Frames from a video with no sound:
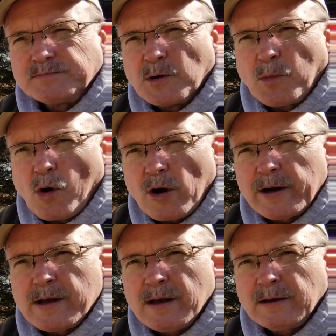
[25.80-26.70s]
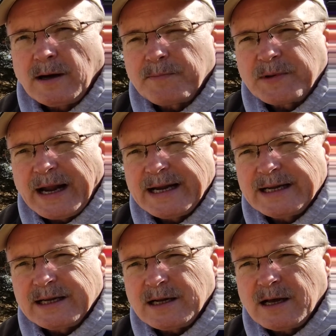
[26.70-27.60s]
board,
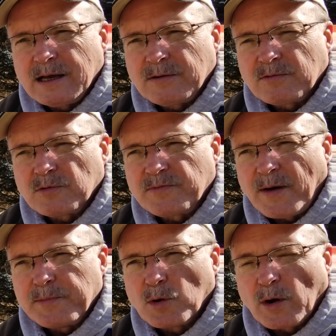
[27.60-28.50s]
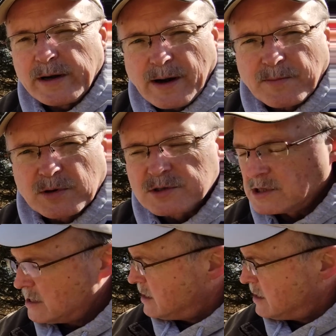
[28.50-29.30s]
updated it for February numbers,